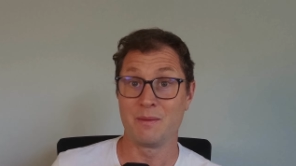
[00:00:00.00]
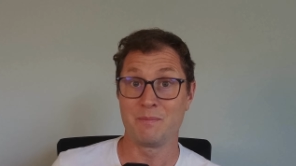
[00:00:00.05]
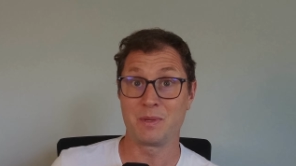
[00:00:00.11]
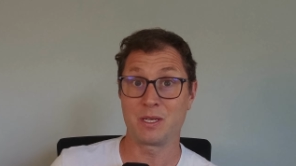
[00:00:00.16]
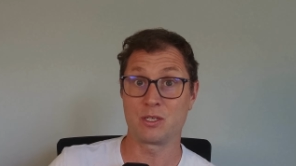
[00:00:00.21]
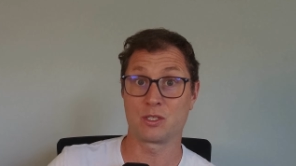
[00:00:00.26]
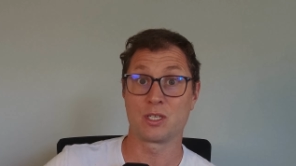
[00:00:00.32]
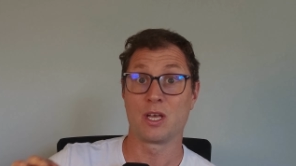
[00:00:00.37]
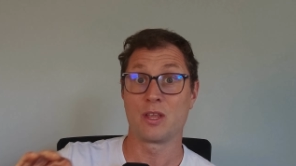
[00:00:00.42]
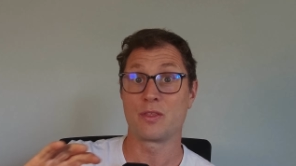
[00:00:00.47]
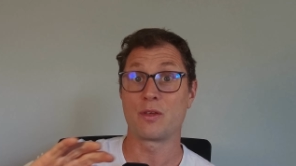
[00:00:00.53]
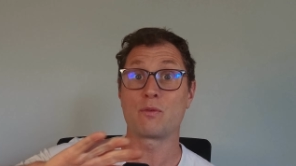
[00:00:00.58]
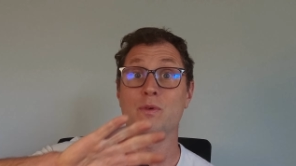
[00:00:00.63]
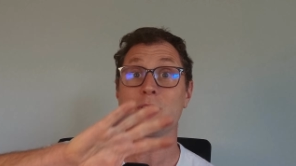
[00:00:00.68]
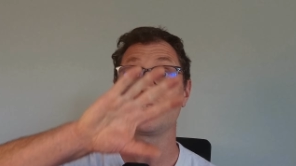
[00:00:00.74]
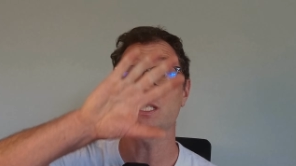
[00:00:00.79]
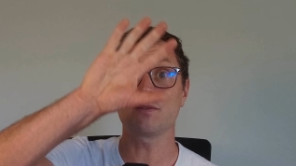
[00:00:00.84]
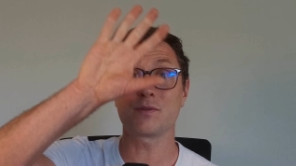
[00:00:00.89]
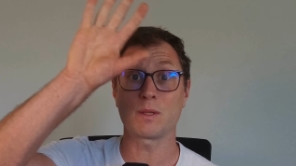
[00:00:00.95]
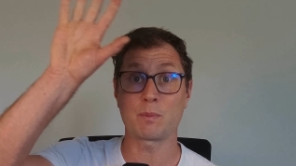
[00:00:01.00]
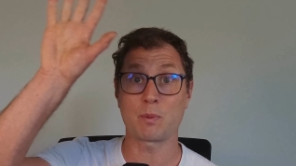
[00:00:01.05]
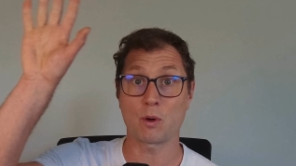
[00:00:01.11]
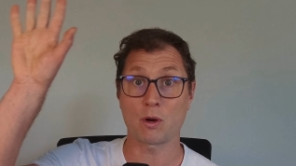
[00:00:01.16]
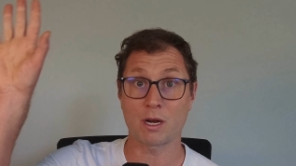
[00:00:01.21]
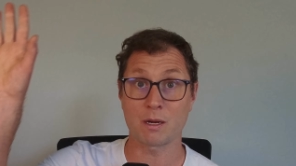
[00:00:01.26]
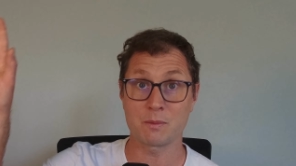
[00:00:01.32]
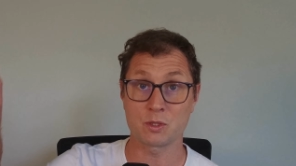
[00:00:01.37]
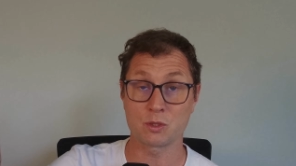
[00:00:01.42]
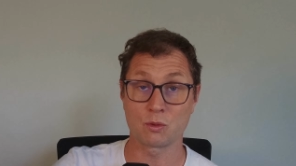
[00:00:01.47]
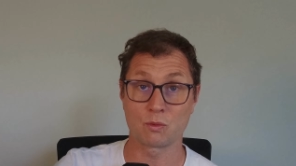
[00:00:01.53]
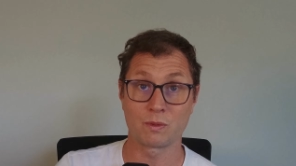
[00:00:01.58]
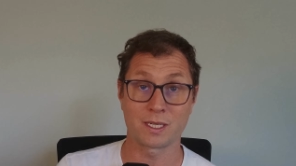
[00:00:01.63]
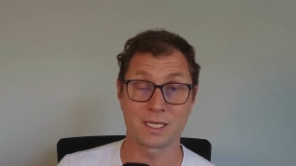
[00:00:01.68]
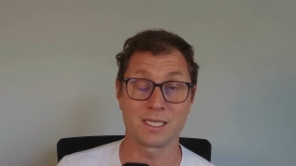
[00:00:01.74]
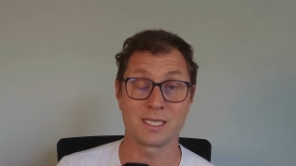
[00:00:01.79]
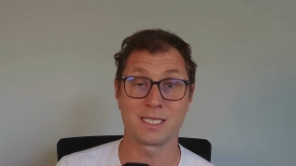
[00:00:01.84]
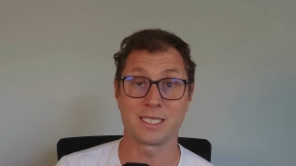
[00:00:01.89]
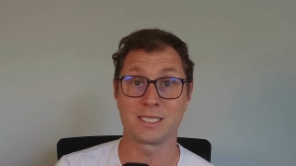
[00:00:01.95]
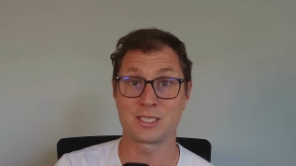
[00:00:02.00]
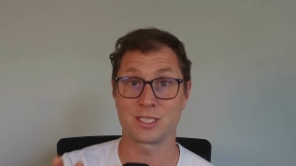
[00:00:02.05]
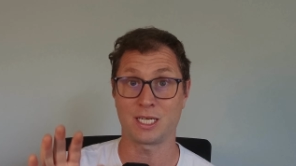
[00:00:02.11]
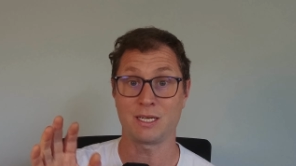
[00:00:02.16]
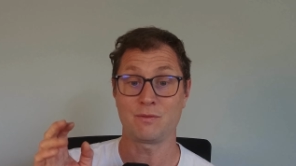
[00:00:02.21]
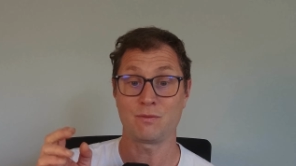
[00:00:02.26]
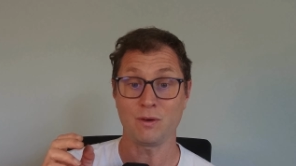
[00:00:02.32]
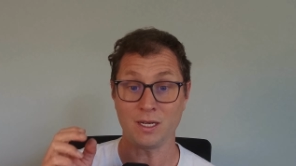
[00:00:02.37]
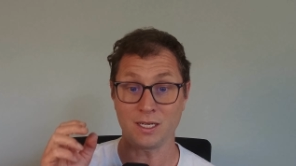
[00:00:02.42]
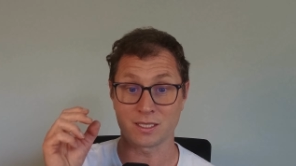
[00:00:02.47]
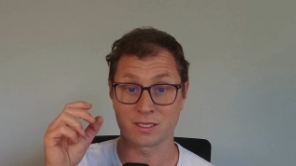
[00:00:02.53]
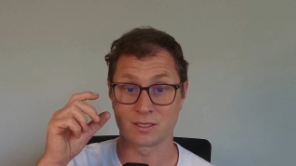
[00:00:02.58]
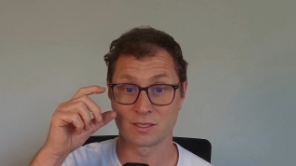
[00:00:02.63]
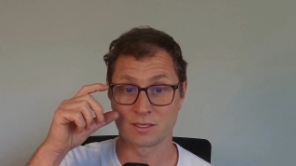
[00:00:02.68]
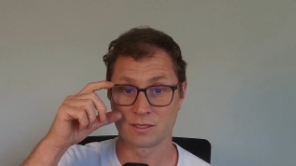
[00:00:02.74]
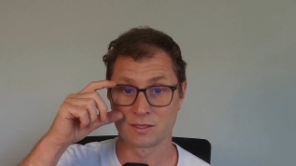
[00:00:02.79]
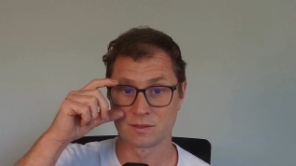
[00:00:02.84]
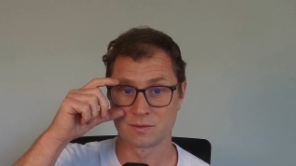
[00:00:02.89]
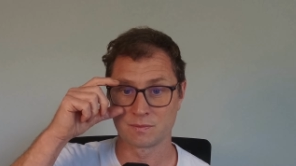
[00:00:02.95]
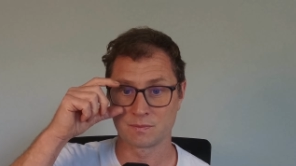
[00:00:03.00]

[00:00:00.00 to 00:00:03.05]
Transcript: because the rest of the program is all written in safe Rust.